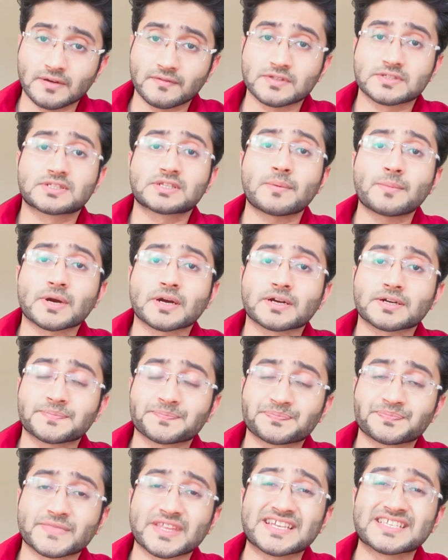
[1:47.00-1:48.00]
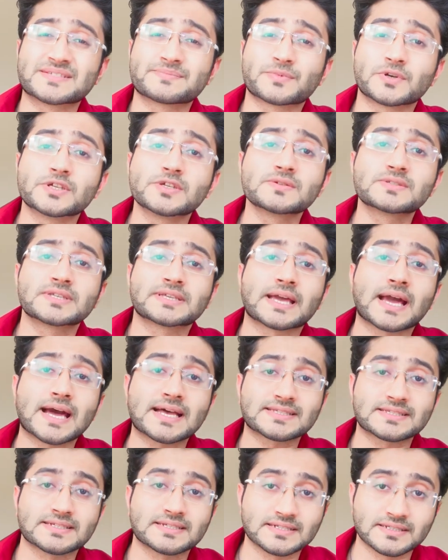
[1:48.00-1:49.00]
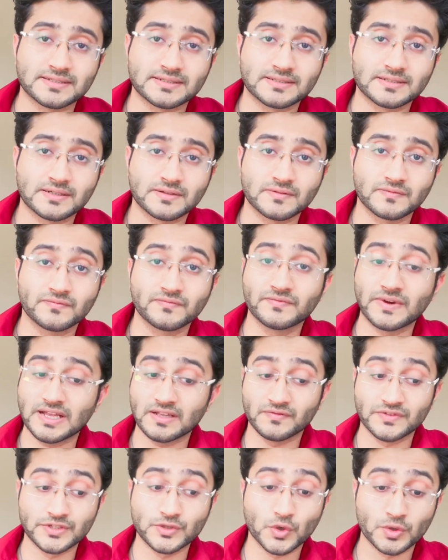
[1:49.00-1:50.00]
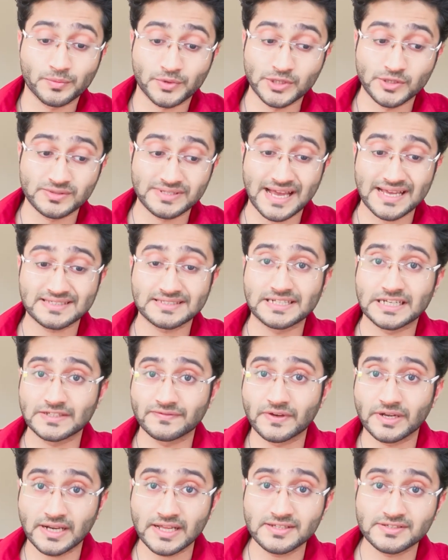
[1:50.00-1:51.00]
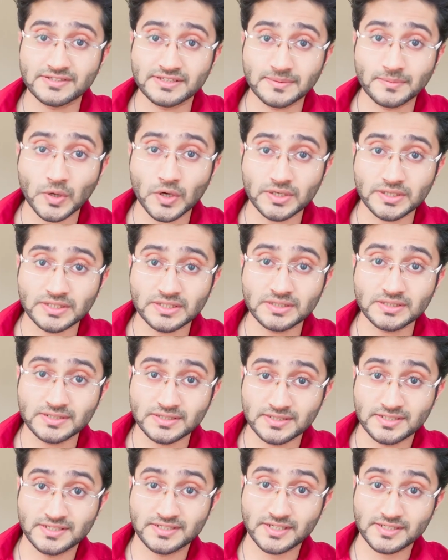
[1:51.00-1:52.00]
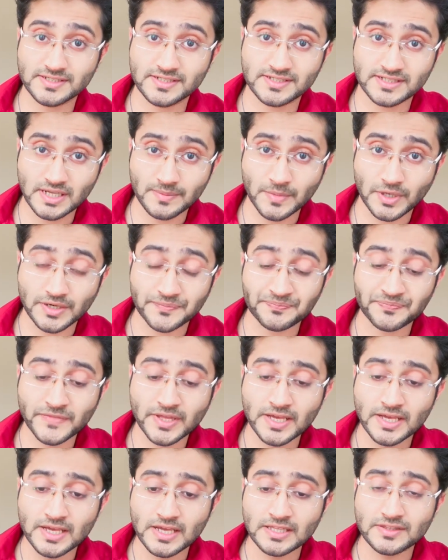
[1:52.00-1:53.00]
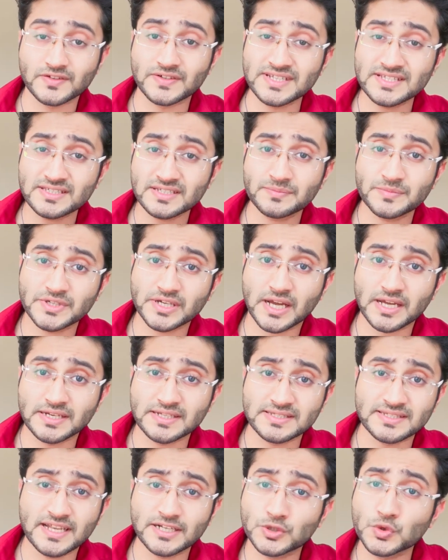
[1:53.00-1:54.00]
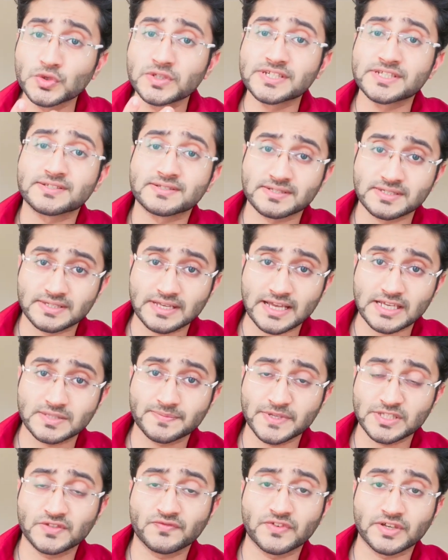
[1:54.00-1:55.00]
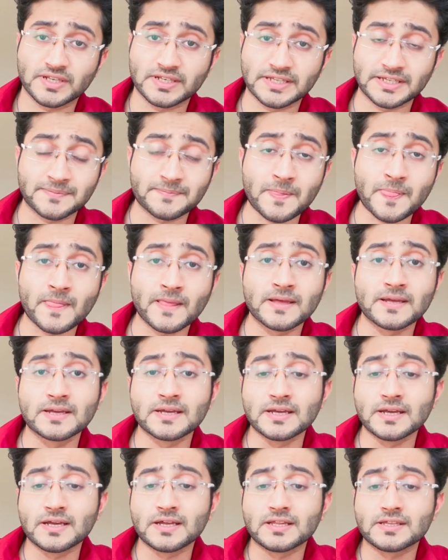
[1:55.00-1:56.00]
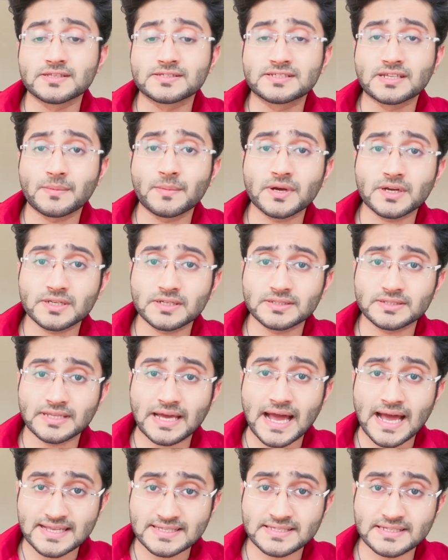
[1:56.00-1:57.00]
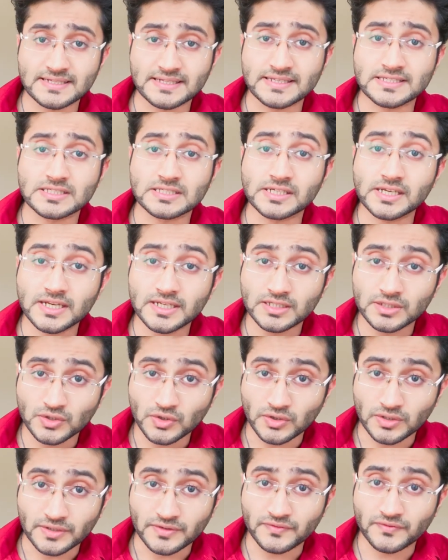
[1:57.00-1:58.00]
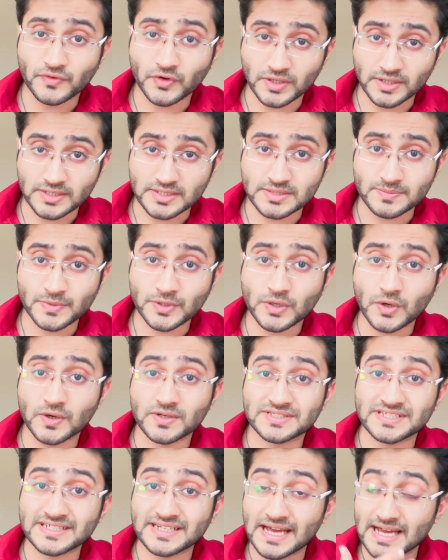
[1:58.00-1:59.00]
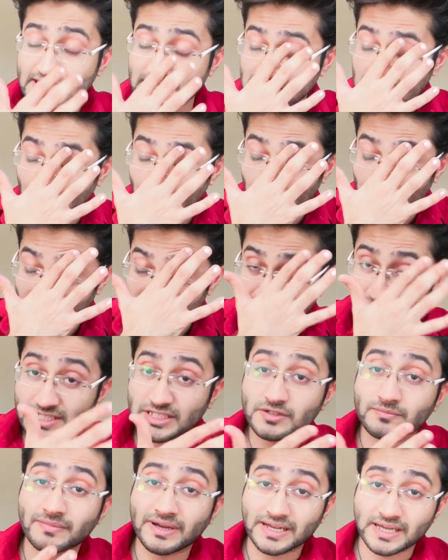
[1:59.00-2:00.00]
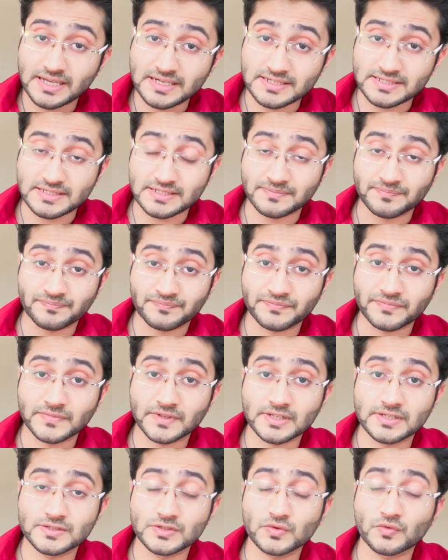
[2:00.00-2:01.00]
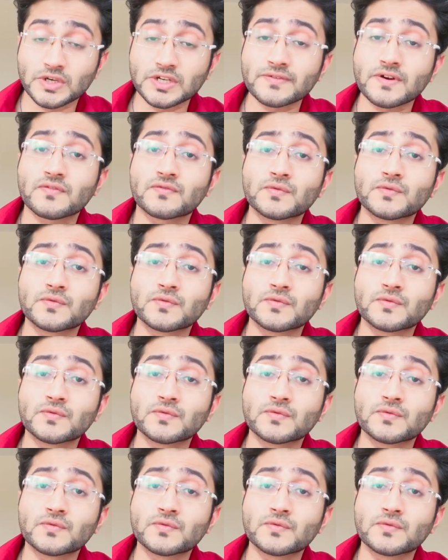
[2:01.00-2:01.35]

stomach is producing acid. Well, we don't produce acid anywhere else in the body, it's just the stomach. The reason behind is there are two reasons specifically. Stomach acid is really good for us because it has a protective mechanism. So whatever